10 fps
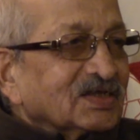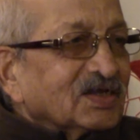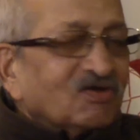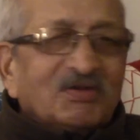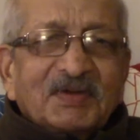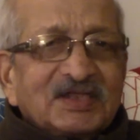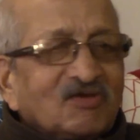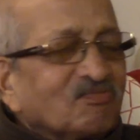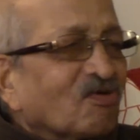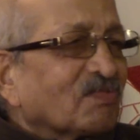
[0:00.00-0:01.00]
Everybody is
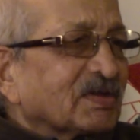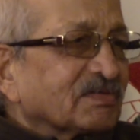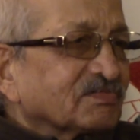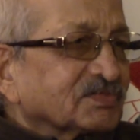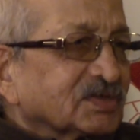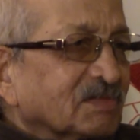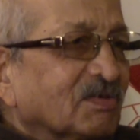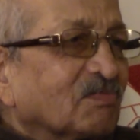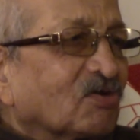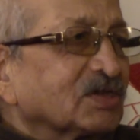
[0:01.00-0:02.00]
having a problem.
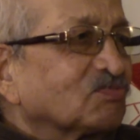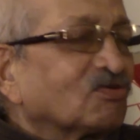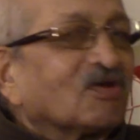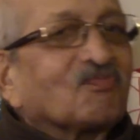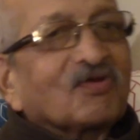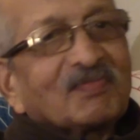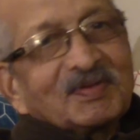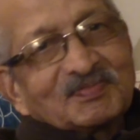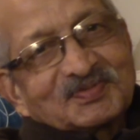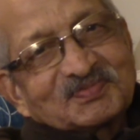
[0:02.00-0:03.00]
Human body is full of problems.